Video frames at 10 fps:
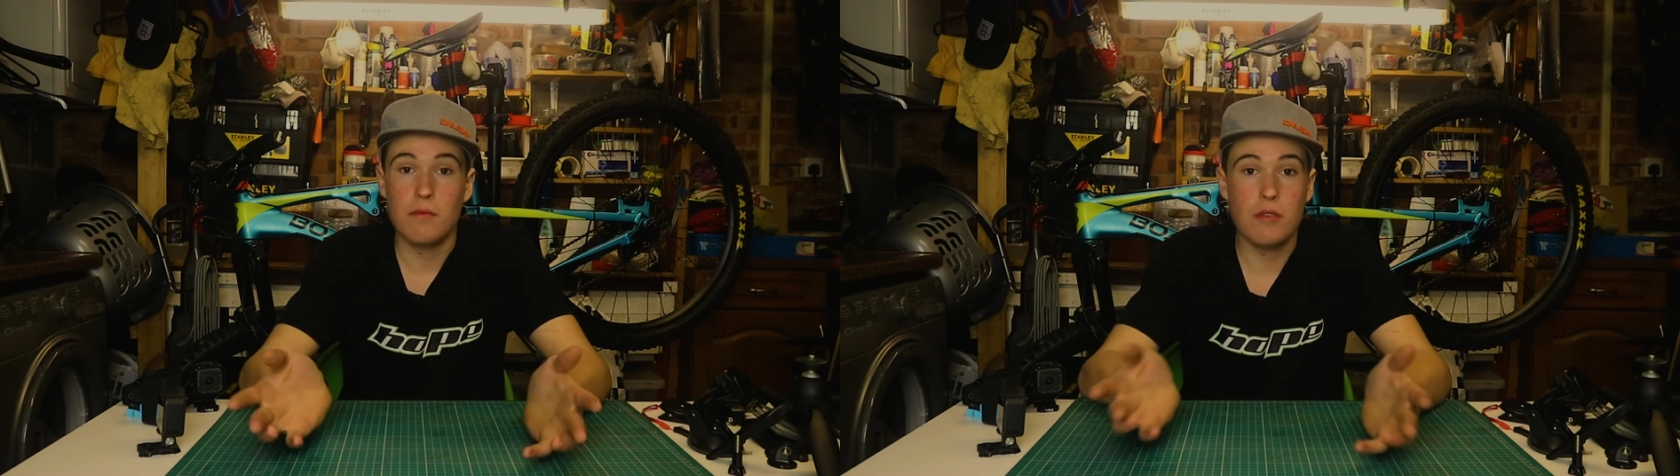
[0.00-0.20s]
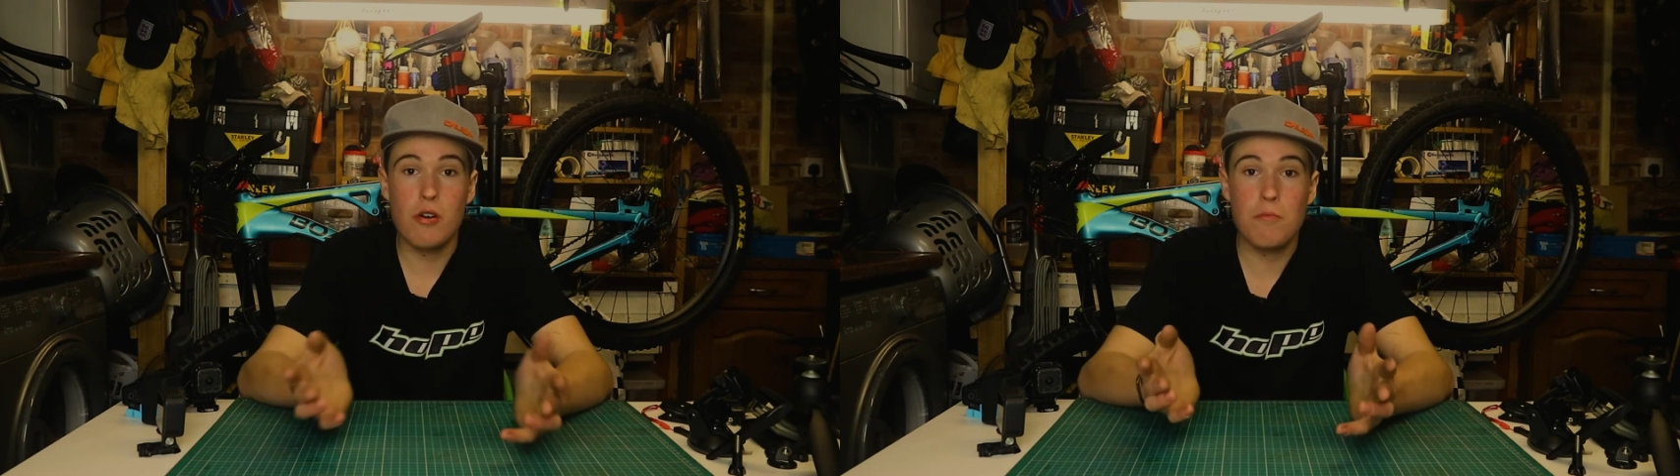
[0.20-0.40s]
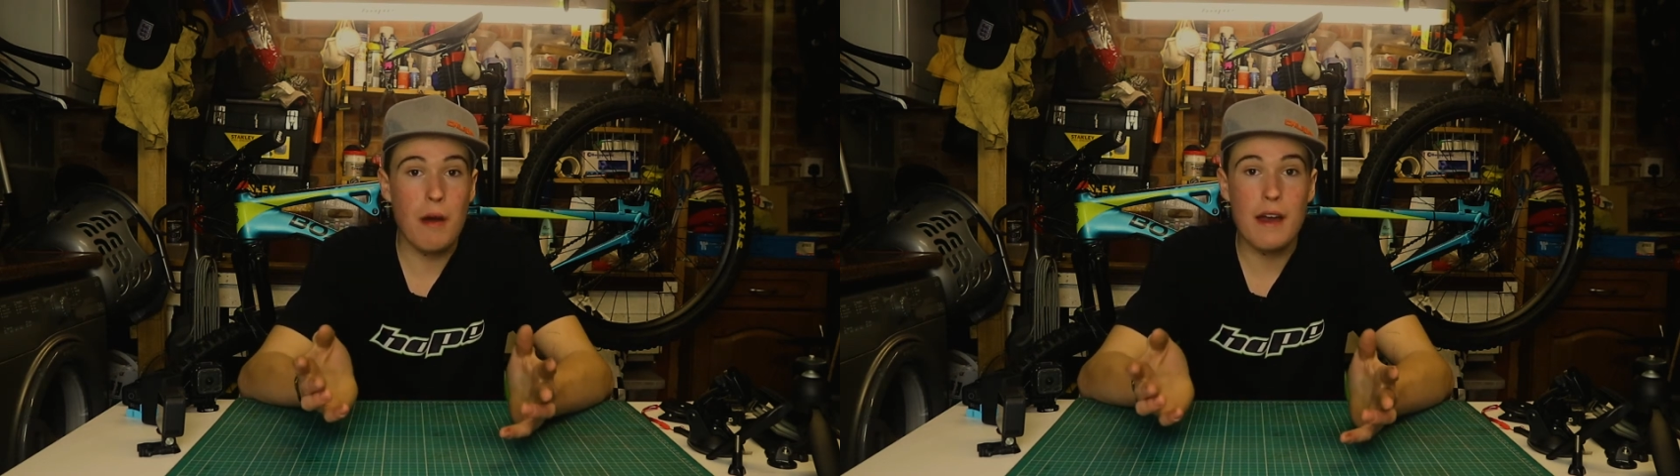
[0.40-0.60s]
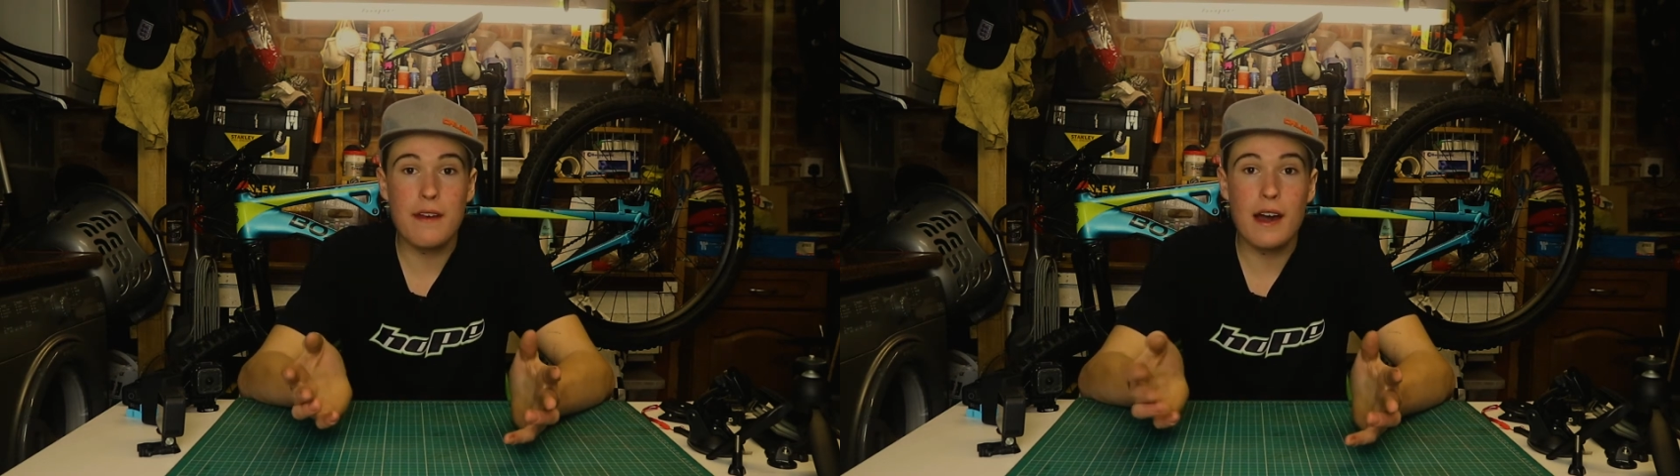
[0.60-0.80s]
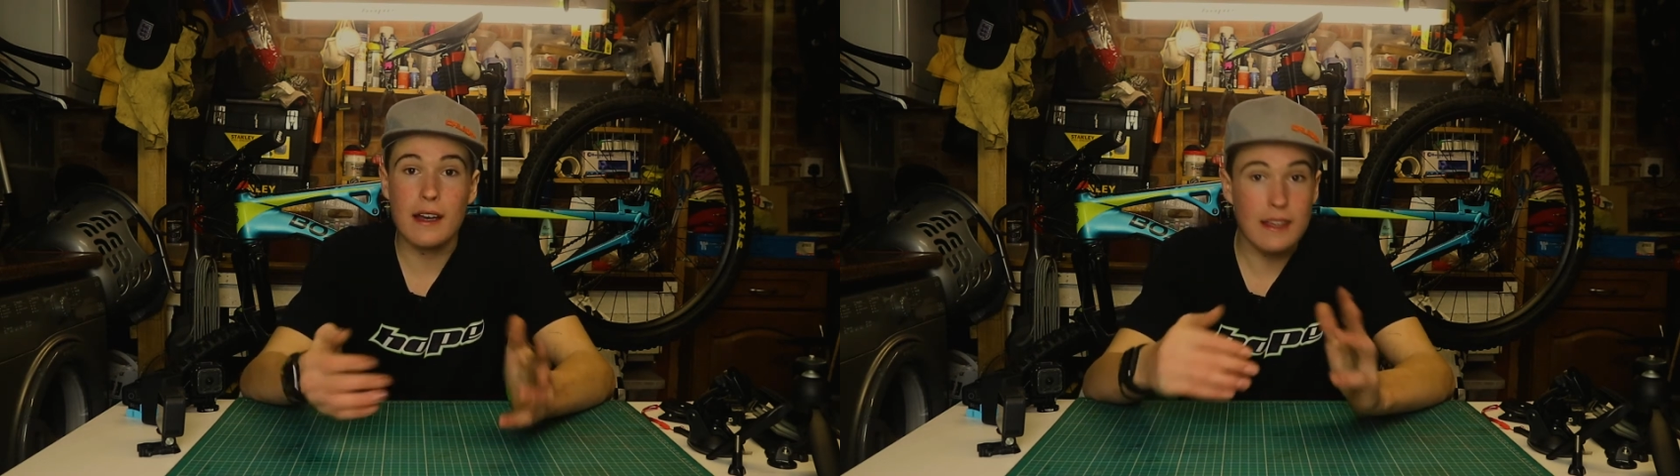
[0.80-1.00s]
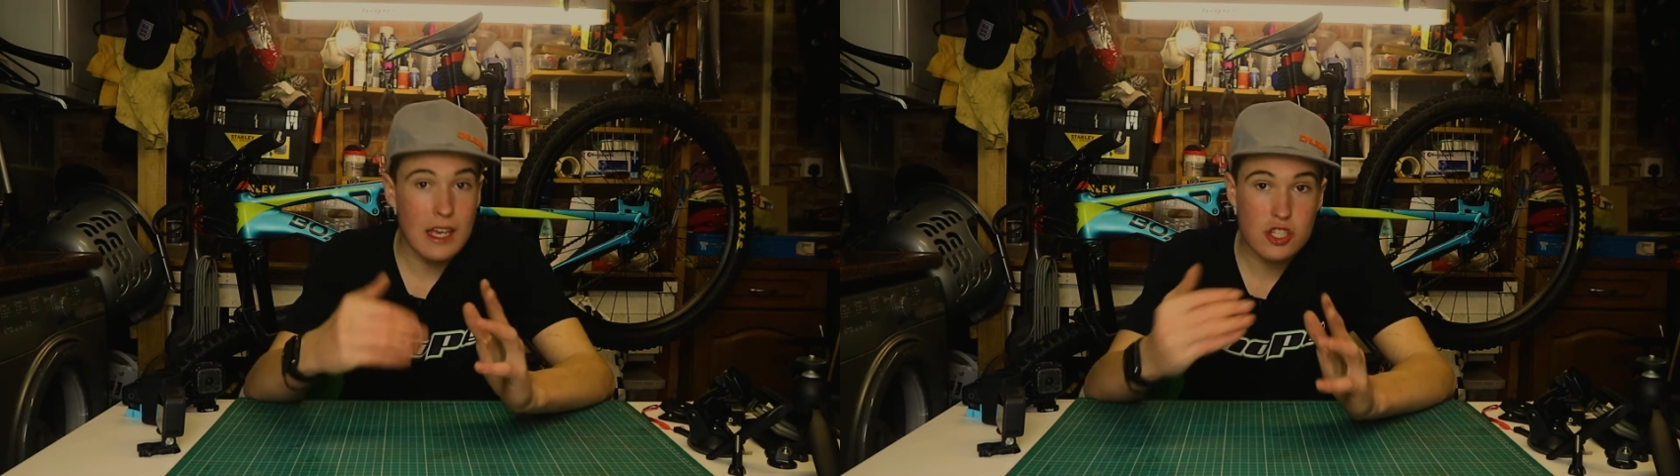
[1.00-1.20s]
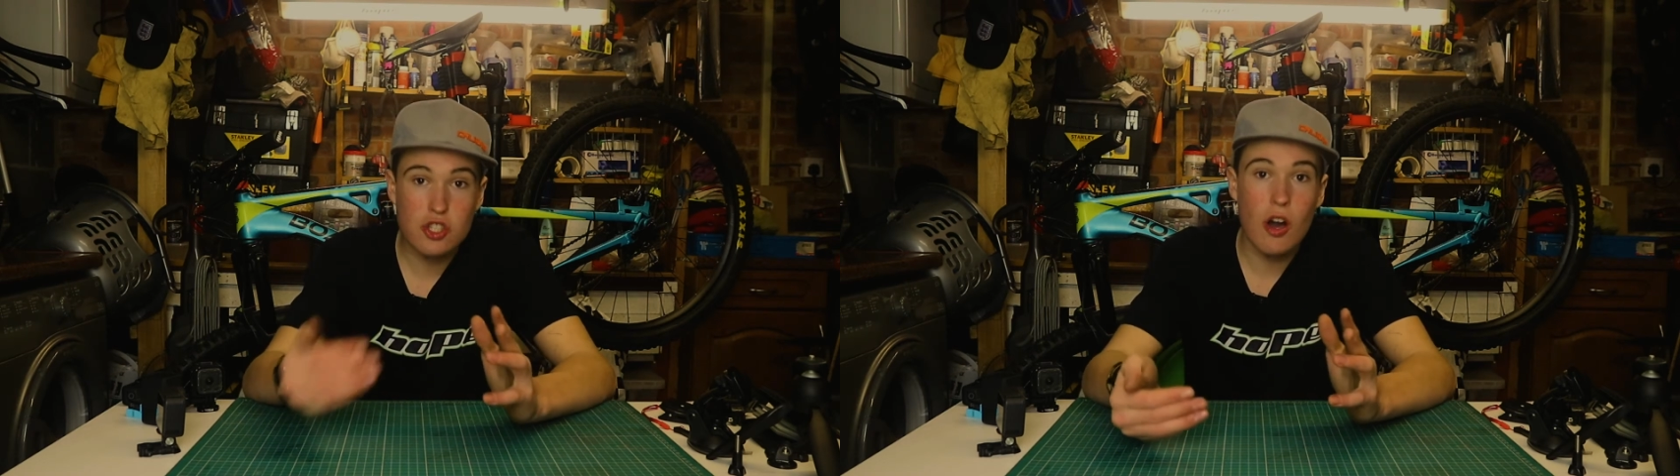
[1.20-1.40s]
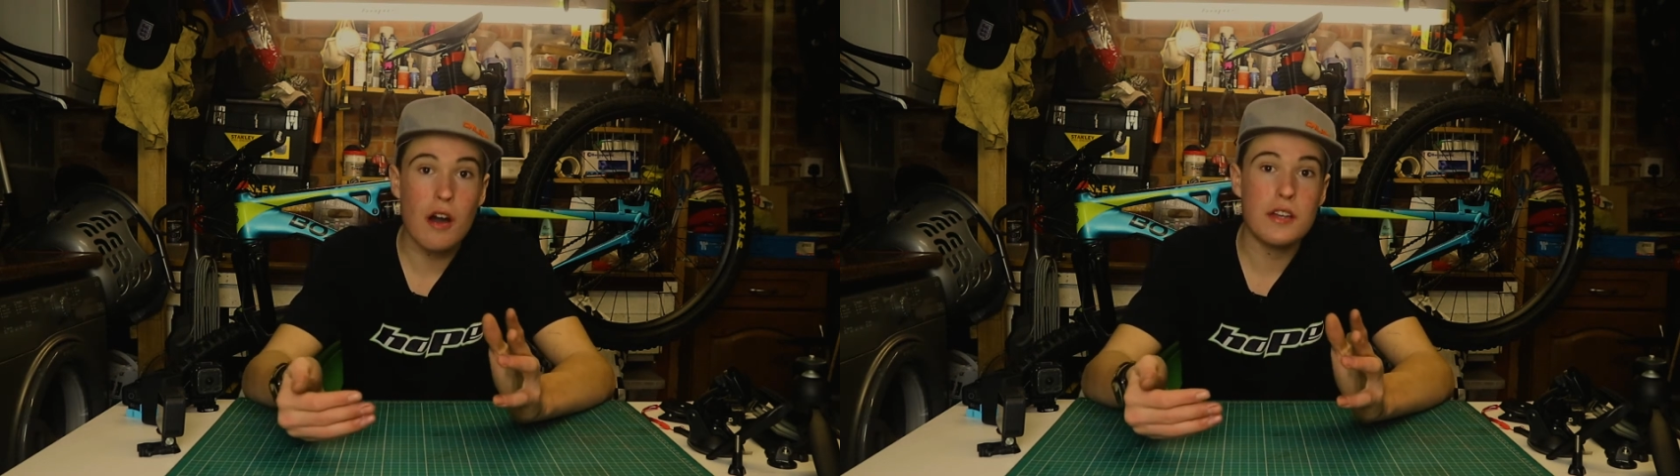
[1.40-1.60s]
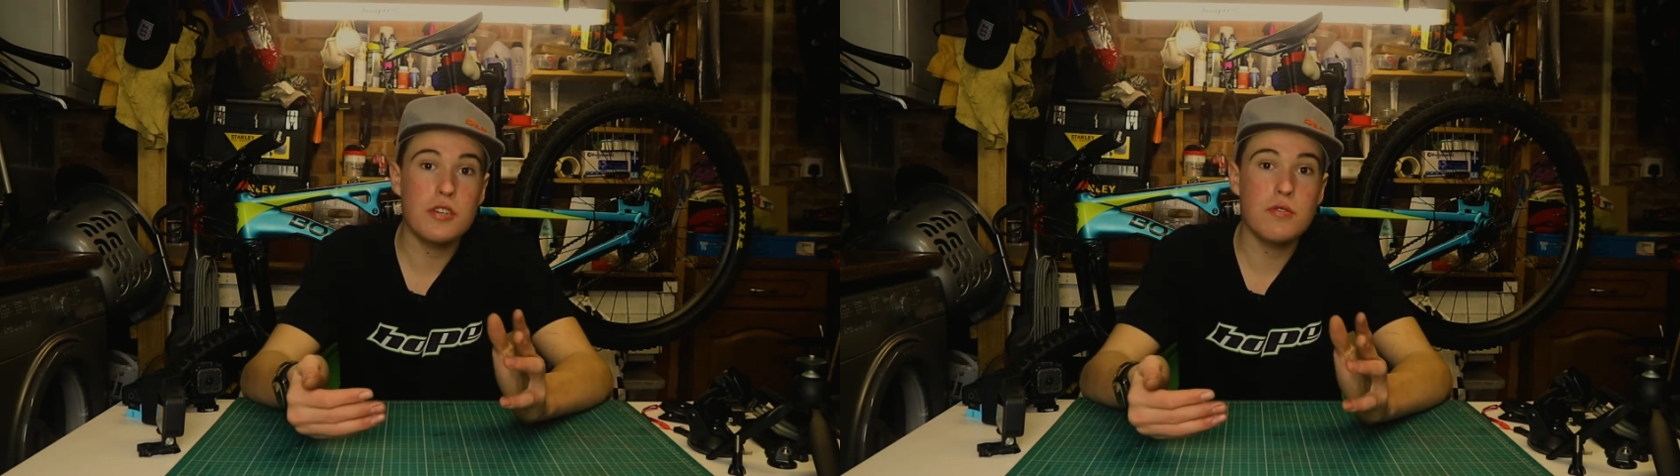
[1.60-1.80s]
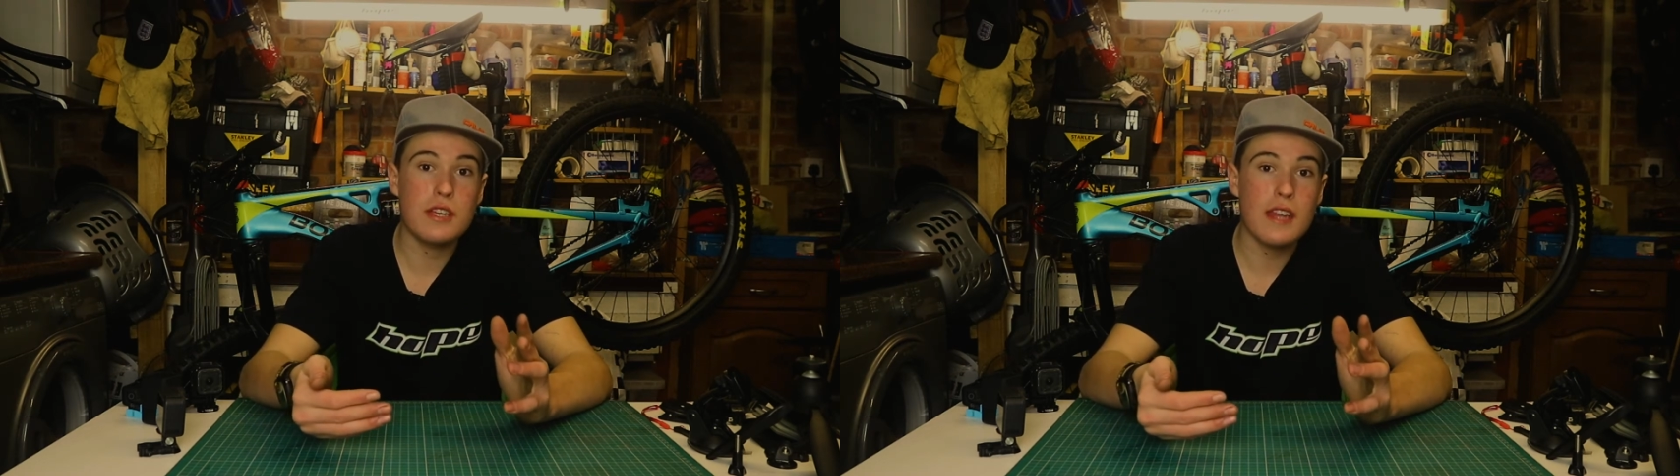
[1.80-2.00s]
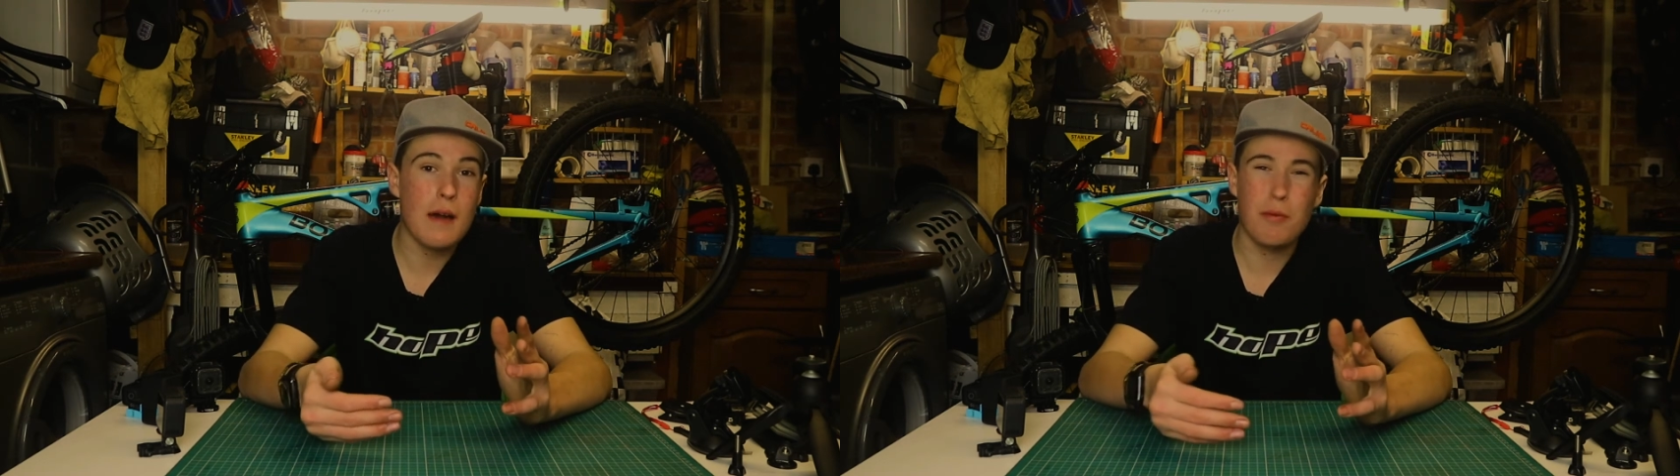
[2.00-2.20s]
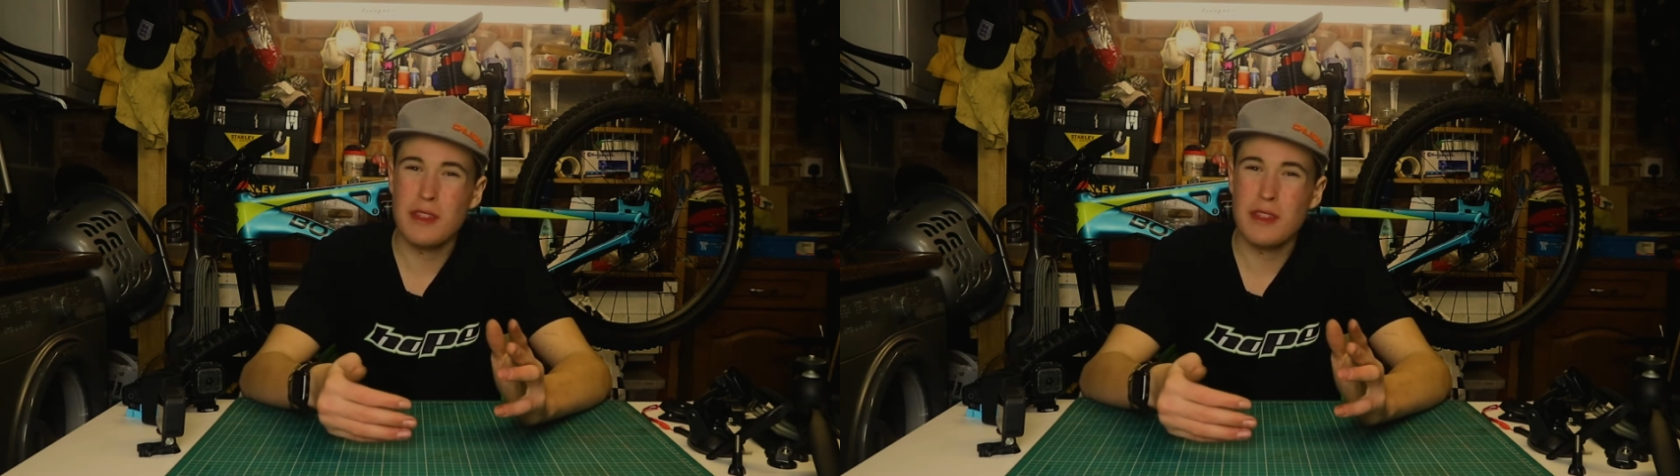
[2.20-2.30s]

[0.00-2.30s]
go and buy that and get started using that,